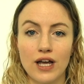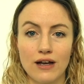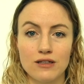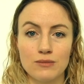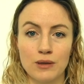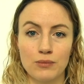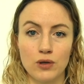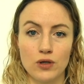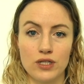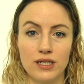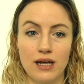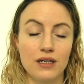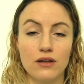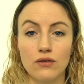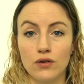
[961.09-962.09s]
cow's milk protein,
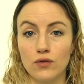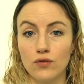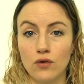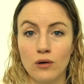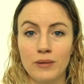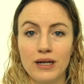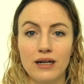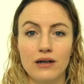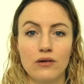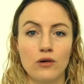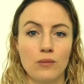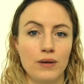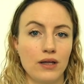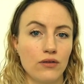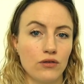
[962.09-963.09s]
be it through formula
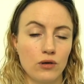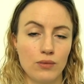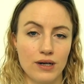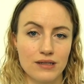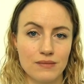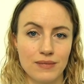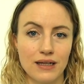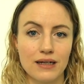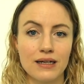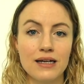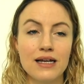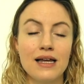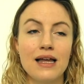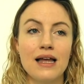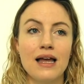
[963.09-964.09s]
or be it through breast milk,
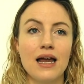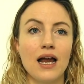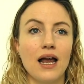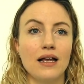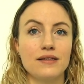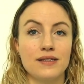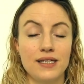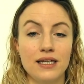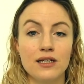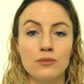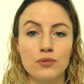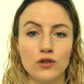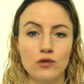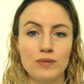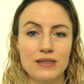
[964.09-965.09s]
see an
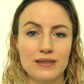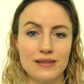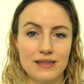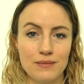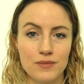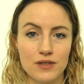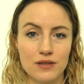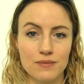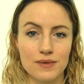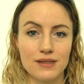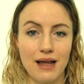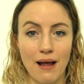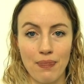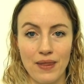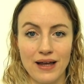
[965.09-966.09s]
improvement in symptoms,
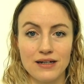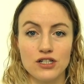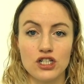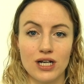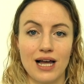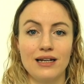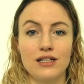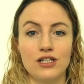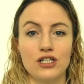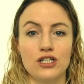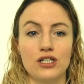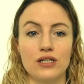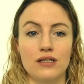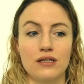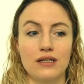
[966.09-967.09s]
and then
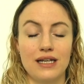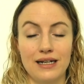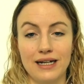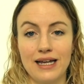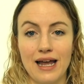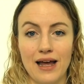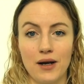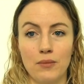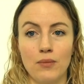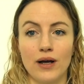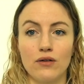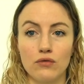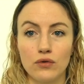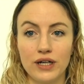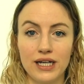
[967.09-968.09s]
challenge it again by
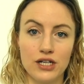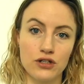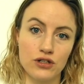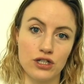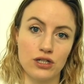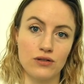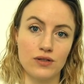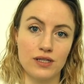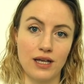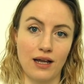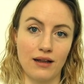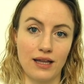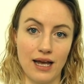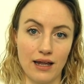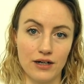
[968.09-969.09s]

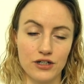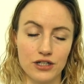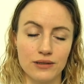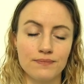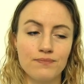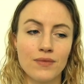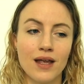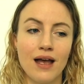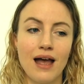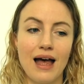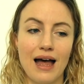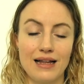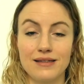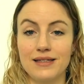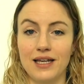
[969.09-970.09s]
reintroducing the allergen
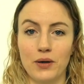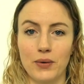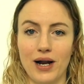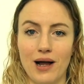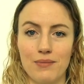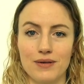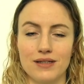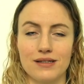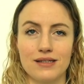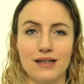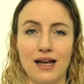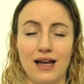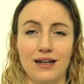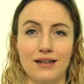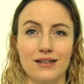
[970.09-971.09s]
and seeing what happens.
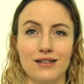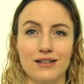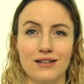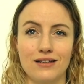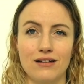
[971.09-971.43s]
And